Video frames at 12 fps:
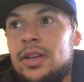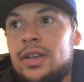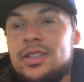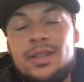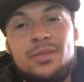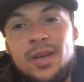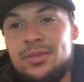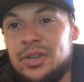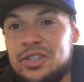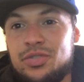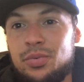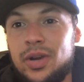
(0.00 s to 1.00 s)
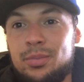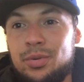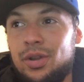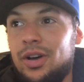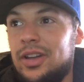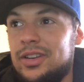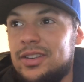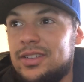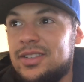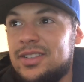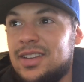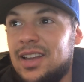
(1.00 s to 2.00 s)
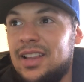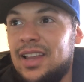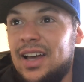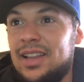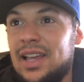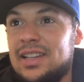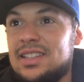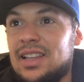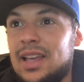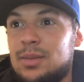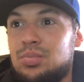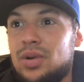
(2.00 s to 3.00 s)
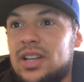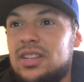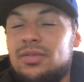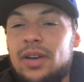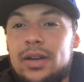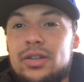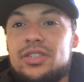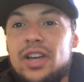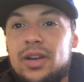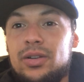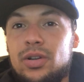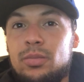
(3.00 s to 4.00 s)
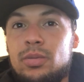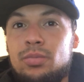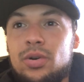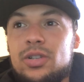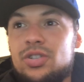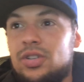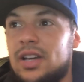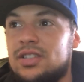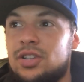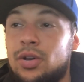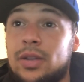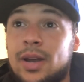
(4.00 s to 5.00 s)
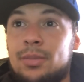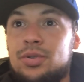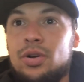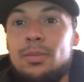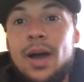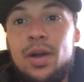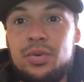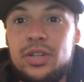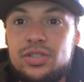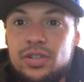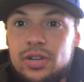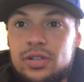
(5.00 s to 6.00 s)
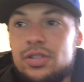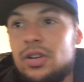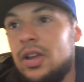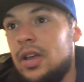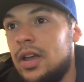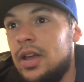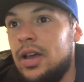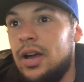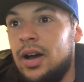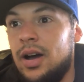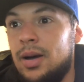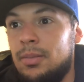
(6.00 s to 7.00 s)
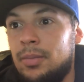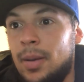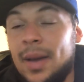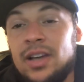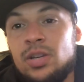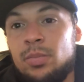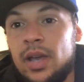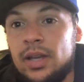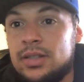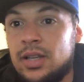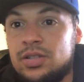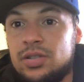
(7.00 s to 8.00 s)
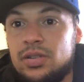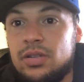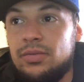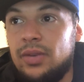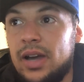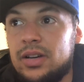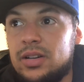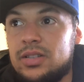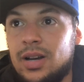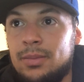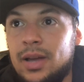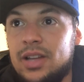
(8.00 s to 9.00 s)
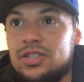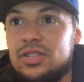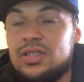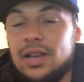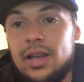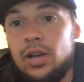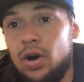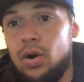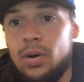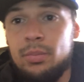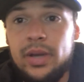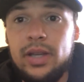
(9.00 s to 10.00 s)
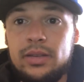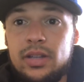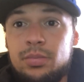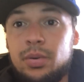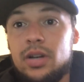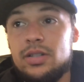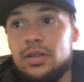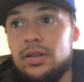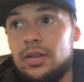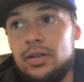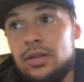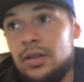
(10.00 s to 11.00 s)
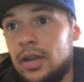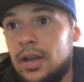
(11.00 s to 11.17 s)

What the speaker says: sometimes I just ramble on, and I like to like break the fighters down a little bit more so you guys know that I'm doing my research. I'm actually paying attention to the fighters, and I'm not just saying, oh, I'm picking this person and